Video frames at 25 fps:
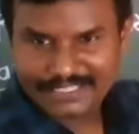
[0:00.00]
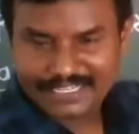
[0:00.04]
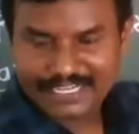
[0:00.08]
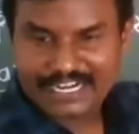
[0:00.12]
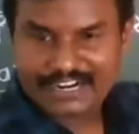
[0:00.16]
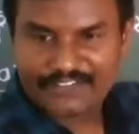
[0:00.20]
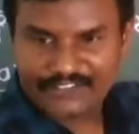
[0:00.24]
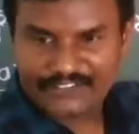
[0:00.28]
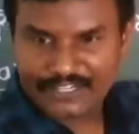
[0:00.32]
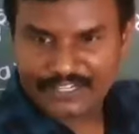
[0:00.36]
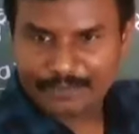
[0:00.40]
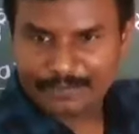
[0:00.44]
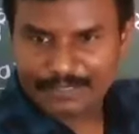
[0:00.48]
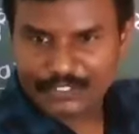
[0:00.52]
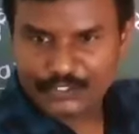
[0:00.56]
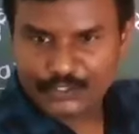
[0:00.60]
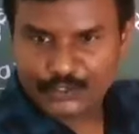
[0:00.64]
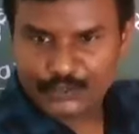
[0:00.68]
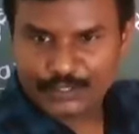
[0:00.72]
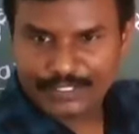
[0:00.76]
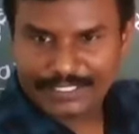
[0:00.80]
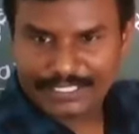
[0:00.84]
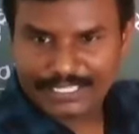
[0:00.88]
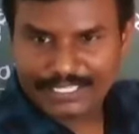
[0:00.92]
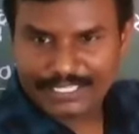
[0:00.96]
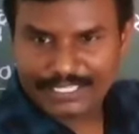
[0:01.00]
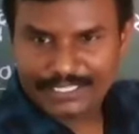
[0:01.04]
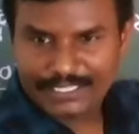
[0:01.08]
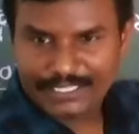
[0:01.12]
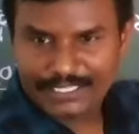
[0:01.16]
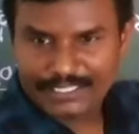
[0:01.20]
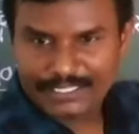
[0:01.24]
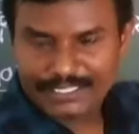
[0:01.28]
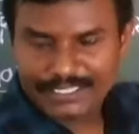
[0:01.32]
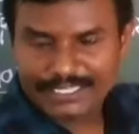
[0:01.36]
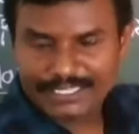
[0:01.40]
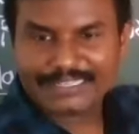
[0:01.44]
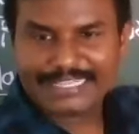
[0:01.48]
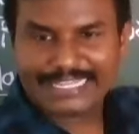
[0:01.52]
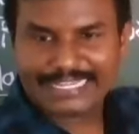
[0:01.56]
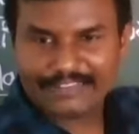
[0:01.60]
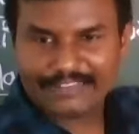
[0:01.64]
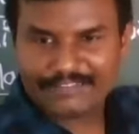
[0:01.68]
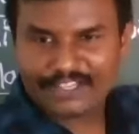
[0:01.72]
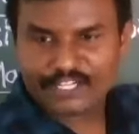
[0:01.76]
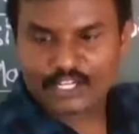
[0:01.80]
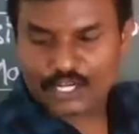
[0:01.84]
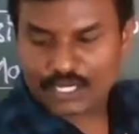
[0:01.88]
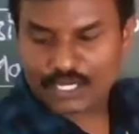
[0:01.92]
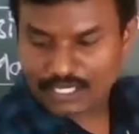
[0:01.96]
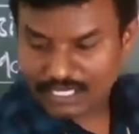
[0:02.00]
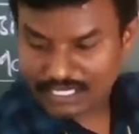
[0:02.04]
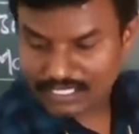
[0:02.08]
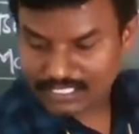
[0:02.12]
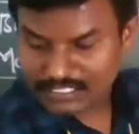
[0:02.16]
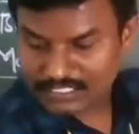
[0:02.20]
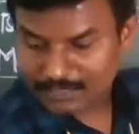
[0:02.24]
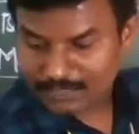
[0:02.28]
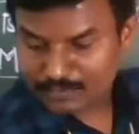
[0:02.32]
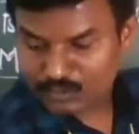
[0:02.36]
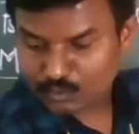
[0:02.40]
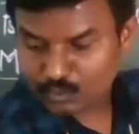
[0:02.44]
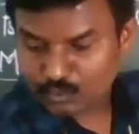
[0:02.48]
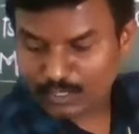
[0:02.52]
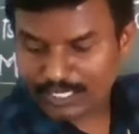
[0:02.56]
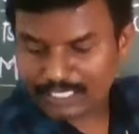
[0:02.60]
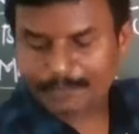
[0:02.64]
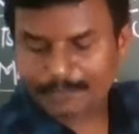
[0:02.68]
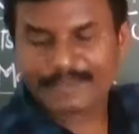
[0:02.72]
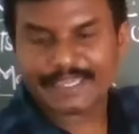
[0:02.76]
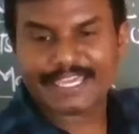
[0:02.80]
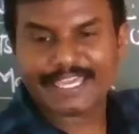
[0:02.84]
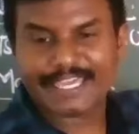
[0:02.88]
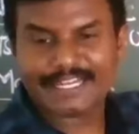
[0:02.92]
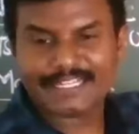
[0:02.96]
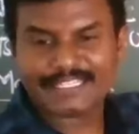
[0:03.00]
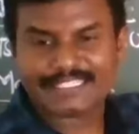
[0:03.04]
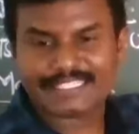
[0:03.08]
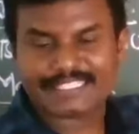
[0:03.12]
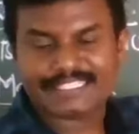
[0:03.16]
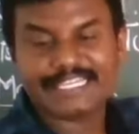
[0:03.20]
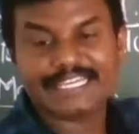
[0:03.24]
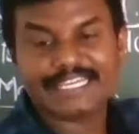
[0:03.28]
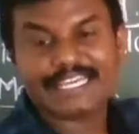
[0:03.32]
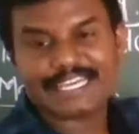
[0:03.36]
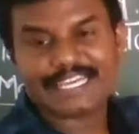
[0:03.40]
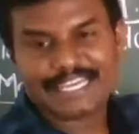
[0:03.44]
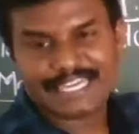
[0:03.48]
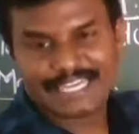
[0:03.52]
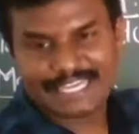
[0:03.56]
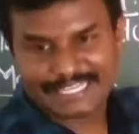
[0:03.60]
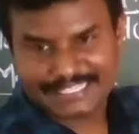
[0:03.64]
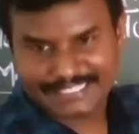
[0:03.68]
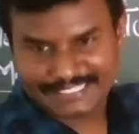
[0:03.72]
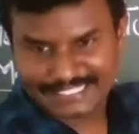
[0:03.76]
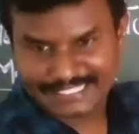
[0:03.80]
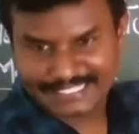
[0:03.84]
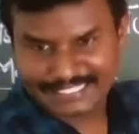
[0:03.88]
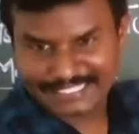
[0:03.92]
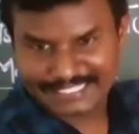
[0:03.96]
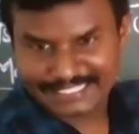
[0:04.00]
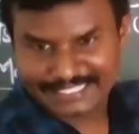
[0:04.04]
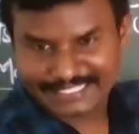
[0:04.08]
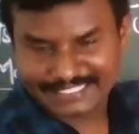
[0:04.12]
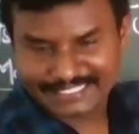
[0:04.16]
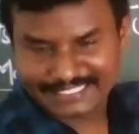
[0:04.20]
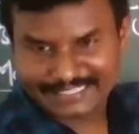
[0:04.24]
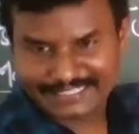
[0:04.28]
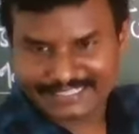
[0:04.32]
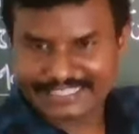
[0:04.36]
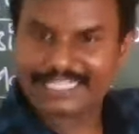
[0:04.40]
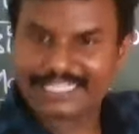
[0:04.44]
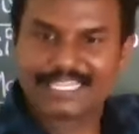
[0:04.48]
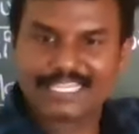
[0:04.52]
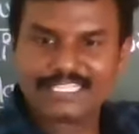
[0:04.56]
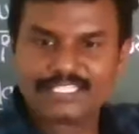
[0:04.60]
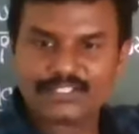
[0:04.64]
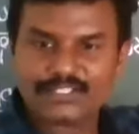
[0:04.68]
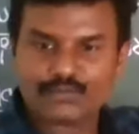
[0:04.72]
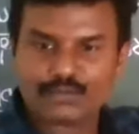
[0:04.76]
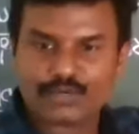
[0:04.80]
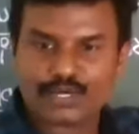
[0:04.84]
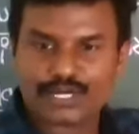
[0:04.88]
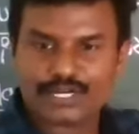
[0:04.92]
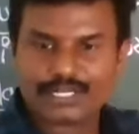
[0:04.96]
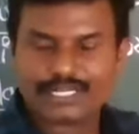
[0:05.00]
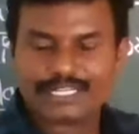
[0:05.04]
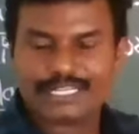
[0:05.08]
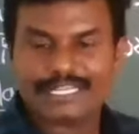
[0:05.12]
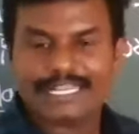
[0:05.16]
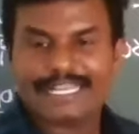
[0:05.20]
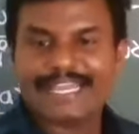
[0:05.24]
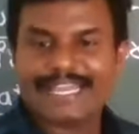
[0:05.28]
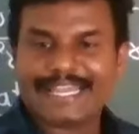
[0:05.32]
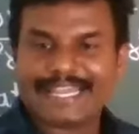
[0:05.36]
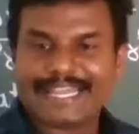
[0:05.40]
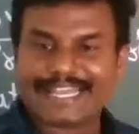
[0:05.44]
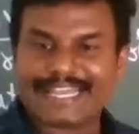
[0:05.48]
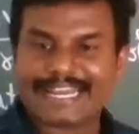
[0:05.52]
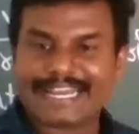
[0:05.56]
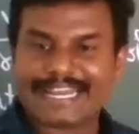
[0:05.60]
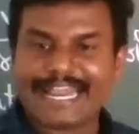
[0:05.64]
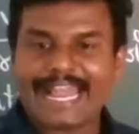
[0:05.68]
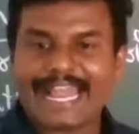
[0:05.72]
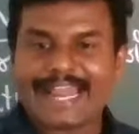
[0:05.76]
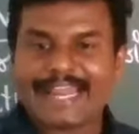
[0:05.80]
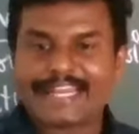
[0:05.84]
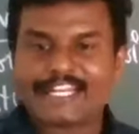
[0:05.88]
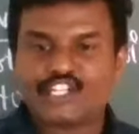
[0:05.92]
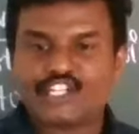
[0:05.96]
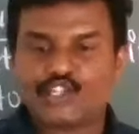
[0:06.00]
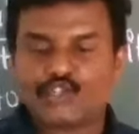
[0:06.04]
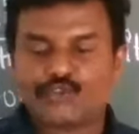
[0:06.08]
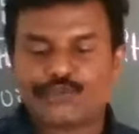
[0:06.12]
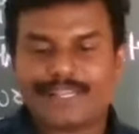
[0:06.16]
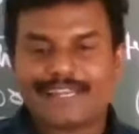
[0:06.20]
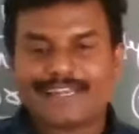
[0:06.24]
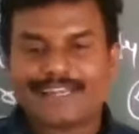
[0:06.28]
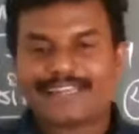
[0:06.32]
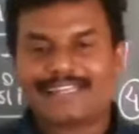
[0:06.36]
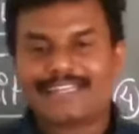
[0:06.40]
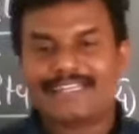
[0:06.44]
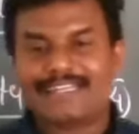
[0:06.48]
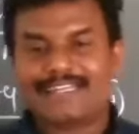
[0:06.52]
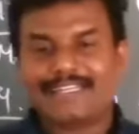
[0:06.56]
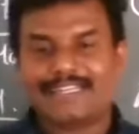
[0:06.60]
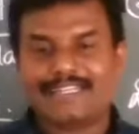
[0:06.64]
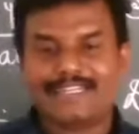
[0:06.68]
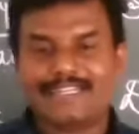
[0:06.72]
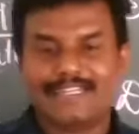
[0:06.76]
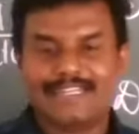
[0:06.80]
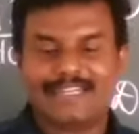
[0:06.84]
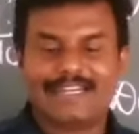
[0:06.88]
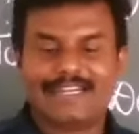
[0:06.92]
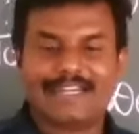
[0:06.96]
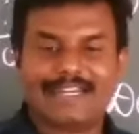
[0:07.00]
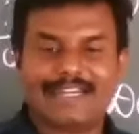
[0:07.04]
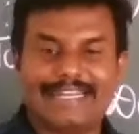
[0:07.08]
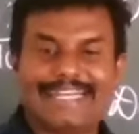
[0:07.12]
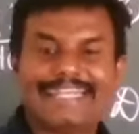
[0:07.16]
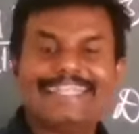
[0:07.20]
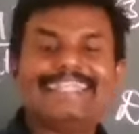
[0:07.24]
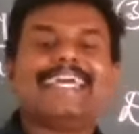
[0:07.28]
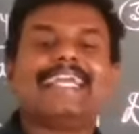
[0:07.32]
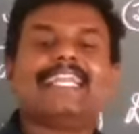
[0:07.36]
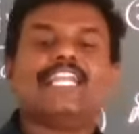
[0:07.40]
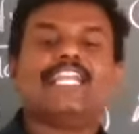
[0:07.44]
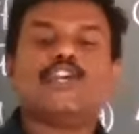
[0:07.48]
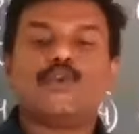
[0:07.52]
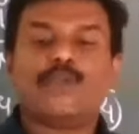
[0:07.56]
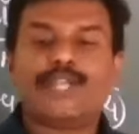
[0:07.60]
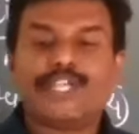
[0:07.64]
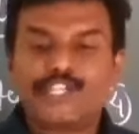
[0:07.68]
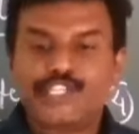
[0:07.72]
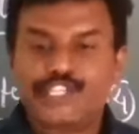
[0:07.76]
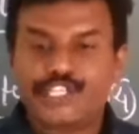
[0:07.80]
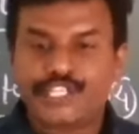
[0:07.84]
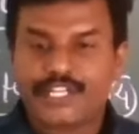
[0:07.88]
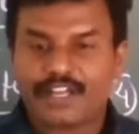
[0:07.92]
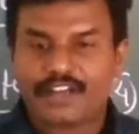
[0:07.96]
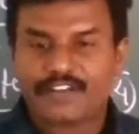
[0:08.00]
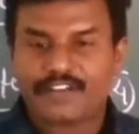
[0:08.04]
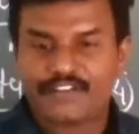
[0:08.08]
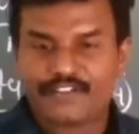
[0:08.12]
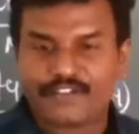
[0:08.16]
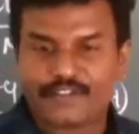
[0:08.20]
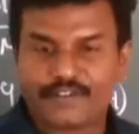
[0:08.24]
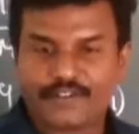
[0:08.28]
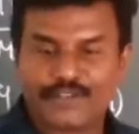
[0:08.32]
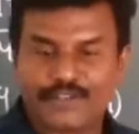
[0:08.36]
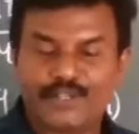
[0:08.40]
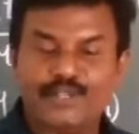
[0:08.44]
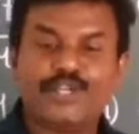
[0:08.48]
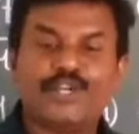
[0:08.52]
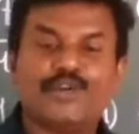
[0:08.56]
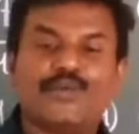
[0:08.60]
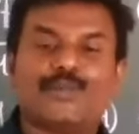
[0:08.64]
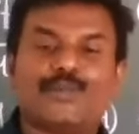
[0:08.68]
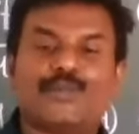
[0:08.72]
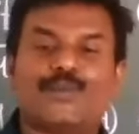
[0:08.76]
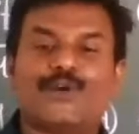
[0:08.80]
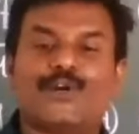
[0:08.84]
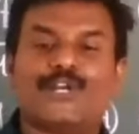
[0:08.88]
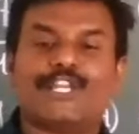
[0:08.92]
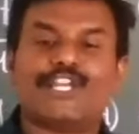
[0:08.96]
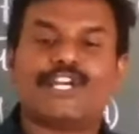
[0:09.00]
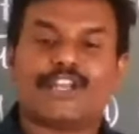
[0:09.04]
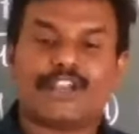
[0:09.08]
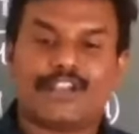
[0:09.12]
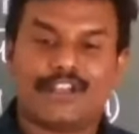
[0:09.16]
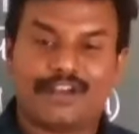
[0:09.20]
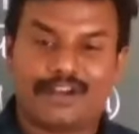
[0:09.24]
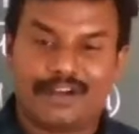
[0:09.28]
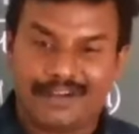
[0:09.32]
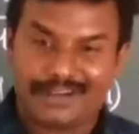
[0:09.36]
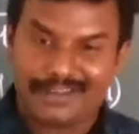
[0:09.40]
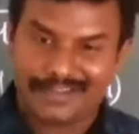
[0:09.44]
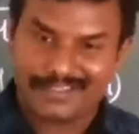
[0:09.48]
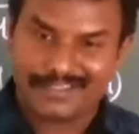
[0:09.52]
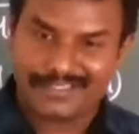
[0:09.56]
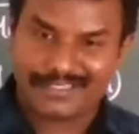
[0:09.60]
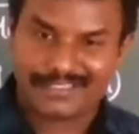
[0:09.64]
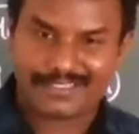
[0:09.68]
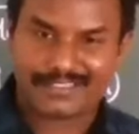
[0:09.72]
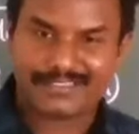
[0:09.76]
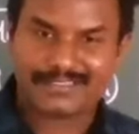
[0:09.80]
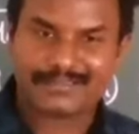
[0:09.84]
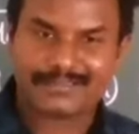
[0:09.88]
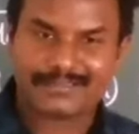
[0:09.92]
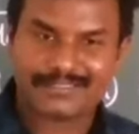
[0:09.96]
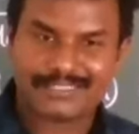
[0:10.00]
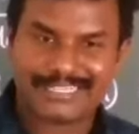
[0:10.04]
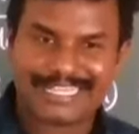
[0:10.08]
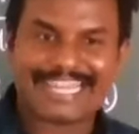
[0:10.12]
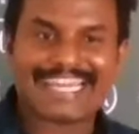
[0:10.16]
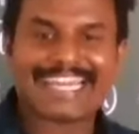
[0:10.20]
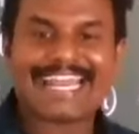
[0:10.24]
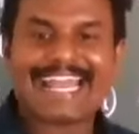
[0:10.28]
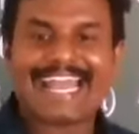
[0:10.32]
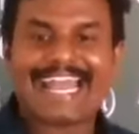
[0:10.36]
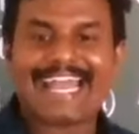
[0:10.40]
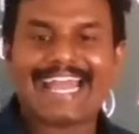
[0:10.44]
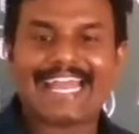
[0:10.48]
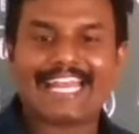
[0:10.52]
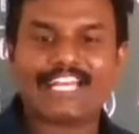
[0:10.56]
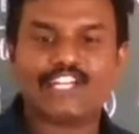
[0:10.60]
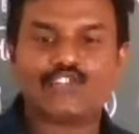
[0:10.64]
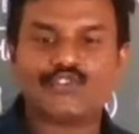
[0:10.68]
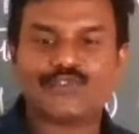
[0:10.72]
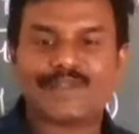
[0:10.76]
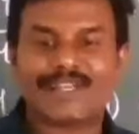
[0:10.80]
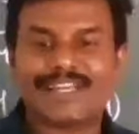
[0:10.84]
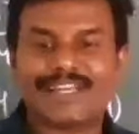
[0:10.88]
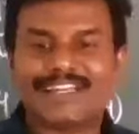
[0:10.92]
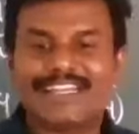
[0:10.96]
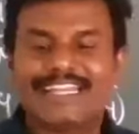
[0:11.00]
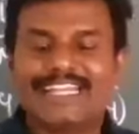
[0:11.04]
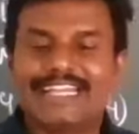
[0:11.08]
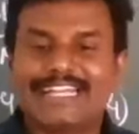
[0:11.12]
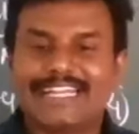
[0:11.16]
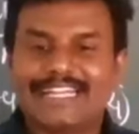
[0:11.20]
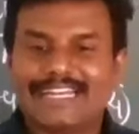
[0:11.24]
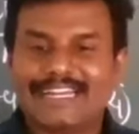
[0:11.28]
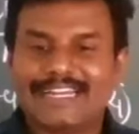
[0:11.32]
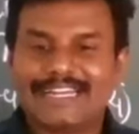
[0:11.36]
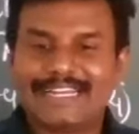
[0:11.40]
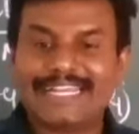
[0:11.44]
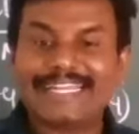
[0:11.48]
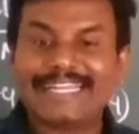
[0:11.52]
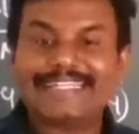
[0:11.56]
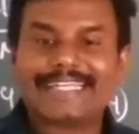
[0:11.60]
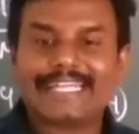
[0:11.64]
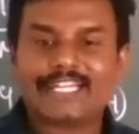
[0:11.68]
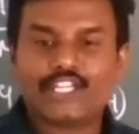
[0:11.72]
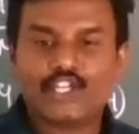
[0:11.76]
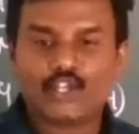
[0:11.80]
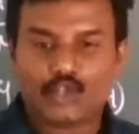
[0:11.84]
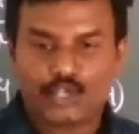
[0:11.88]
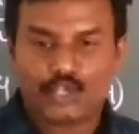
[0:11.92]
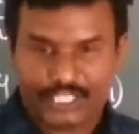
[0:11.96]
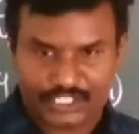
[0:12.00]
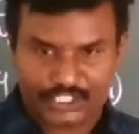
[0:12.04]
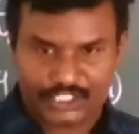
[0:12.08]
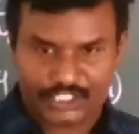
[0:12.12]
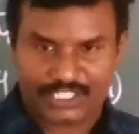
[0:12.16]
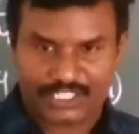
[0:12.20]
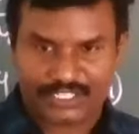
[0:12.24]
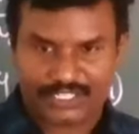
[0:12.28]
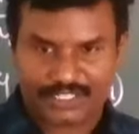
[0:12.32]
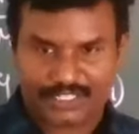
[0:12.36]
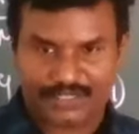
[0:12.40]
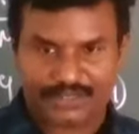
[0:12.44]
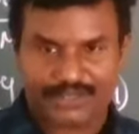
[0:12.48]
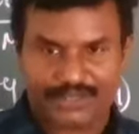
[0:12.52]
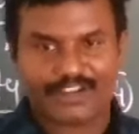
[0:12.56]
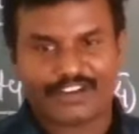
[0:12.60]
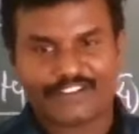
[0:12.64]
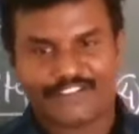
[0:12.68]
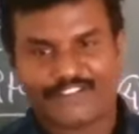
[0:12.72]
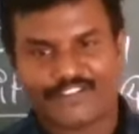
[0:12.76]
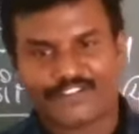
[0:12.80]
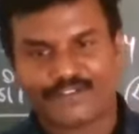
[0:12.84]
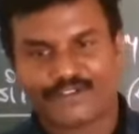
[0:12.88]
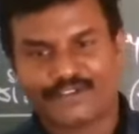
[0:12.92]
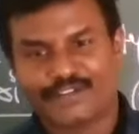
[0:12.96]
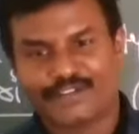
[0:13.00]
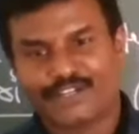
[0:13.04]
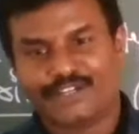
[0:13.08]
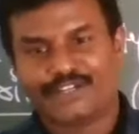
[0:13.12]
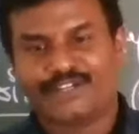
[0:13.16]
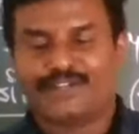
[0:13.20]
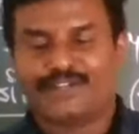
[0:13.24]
After maturity in the living organisms, what begins? Aging. That is what gradual deterioration of body organs. Gradual deterioration of